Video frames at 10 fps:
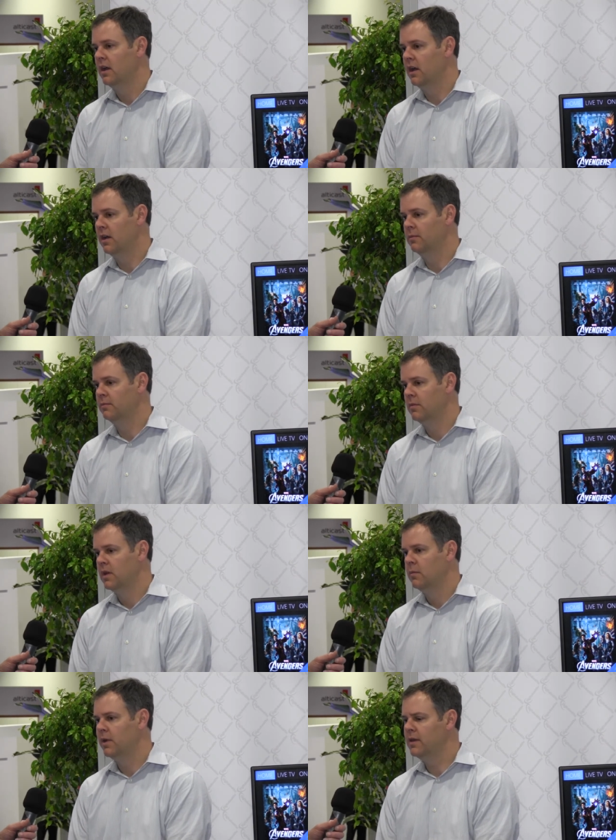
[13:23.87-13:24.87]
Um,
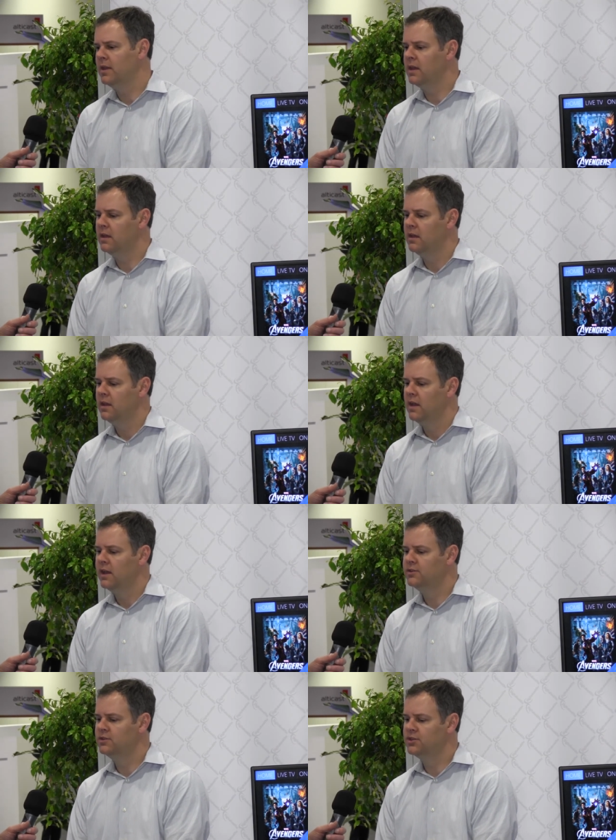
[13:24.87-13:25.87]
but I think
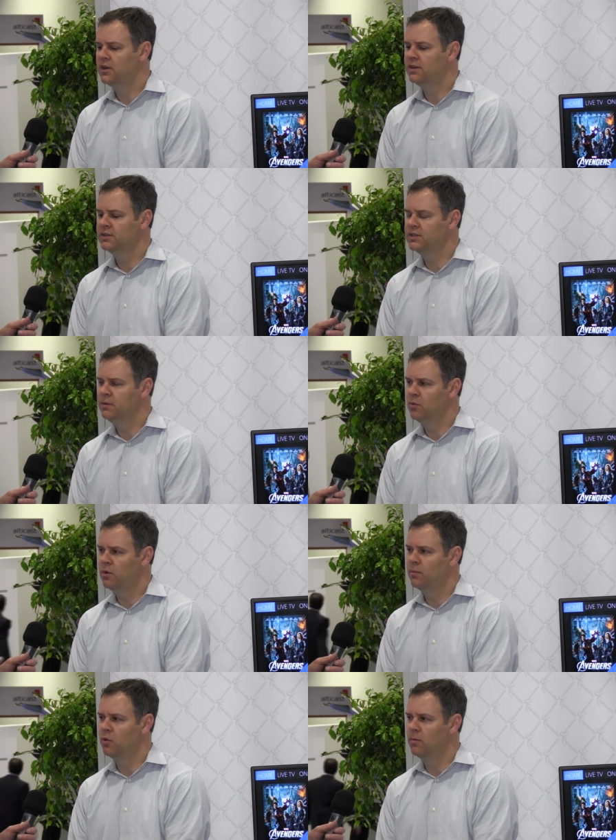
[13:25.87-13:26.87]
as you're starting to see
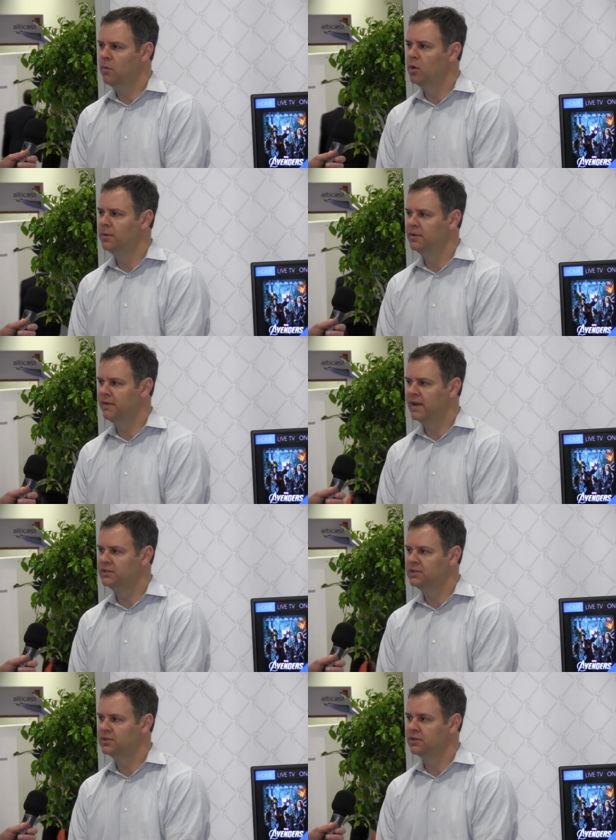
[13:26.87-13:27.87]
more and more mobile
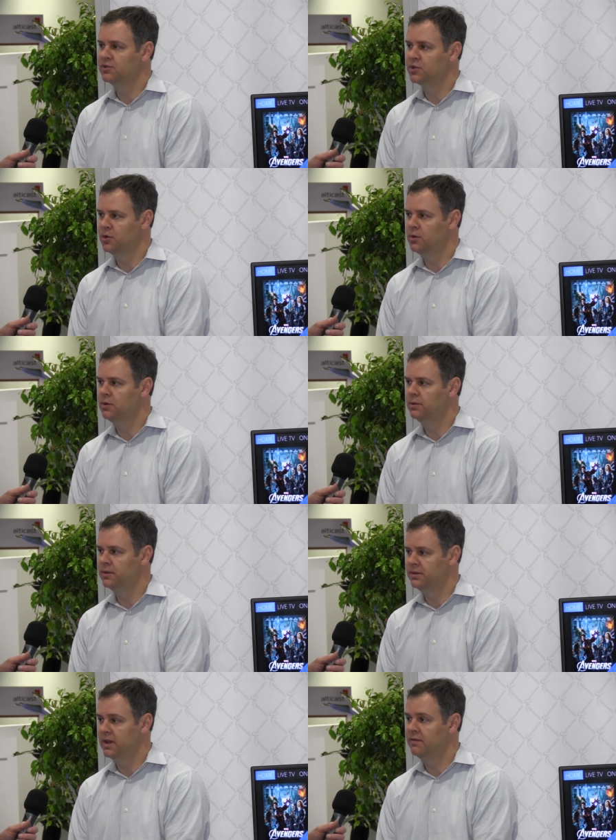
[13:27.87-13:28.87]
devices control
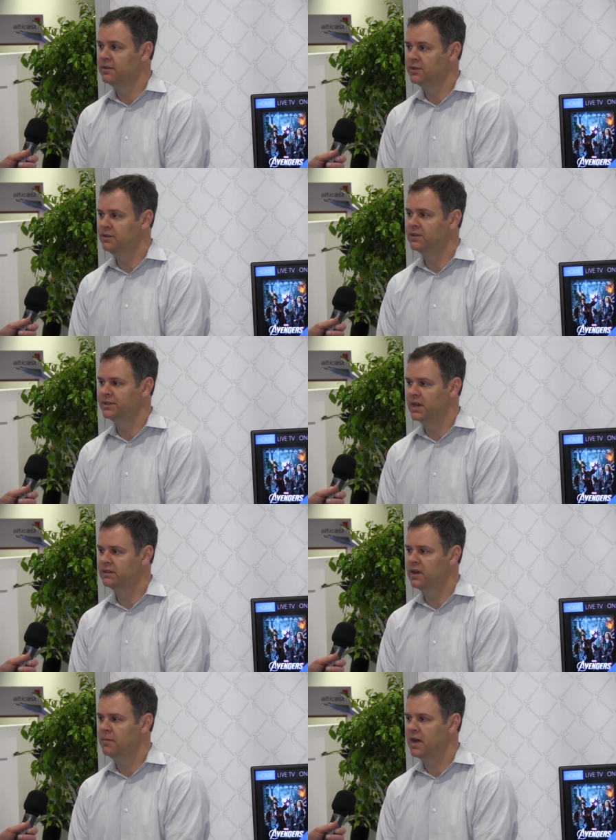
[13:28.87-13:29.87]
the television or the
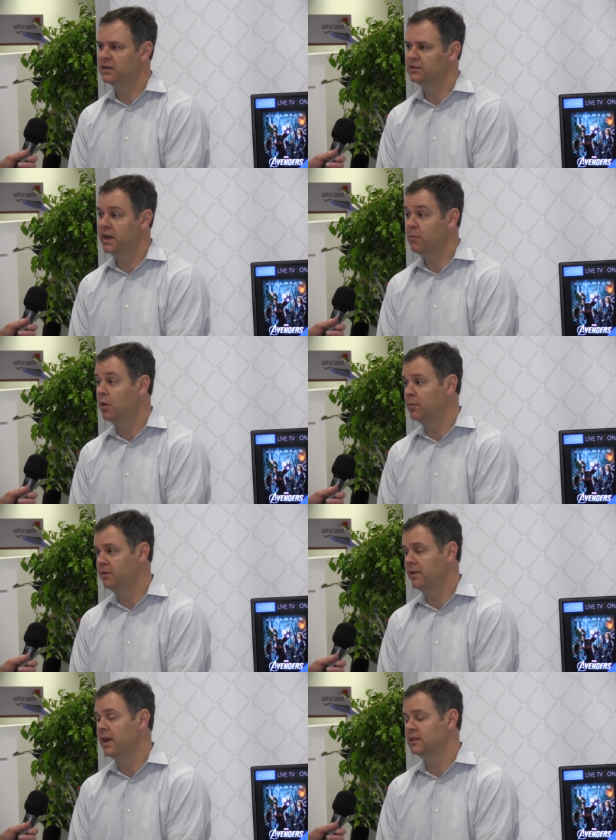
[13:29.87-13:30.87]
set-top box, that mobile
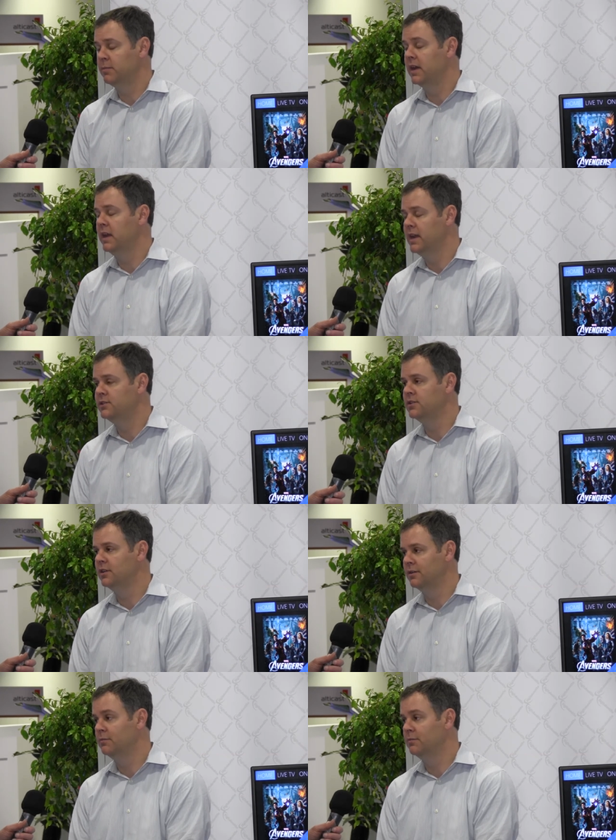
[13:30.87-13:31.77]
device by nature